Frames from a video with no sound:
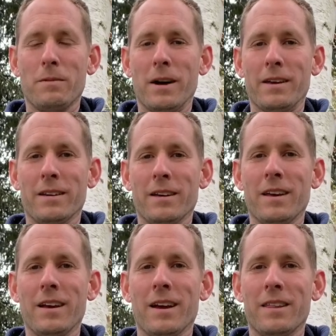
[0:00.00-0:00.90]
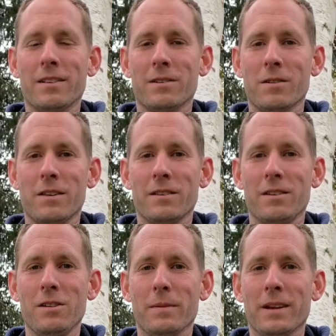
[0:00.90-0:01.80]
walking this earth as a
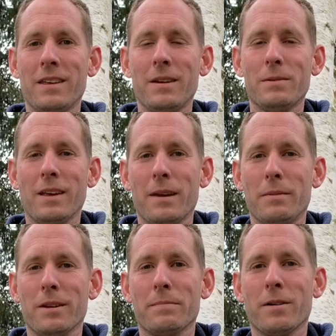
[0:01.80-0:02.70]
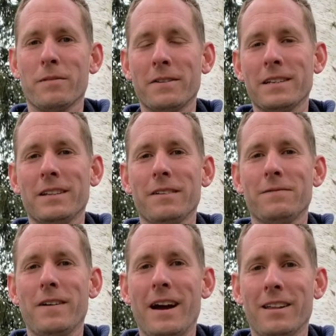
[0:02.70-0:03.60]
human, he was able to perfectly
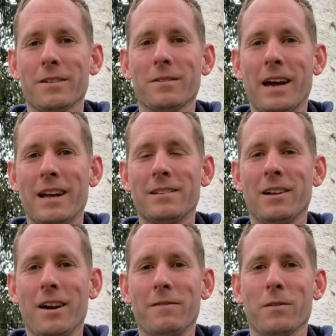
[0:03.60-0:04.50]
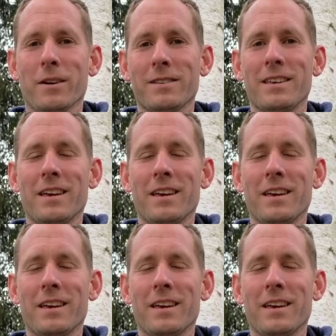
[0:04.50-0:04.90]
follow God's law for us.